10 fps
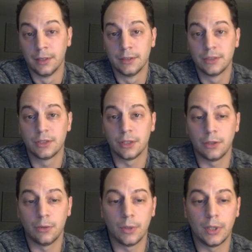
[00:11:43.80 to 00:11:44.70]

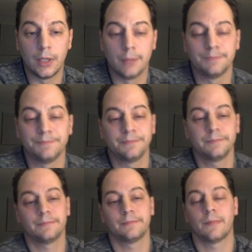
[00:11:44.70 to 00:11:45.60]
So, I
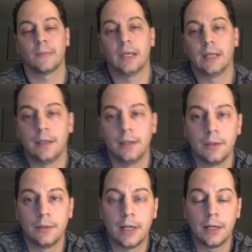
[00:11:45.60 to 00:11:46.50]
don't
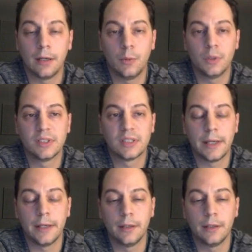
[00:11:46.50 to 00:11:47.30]
know. I don't know what to say.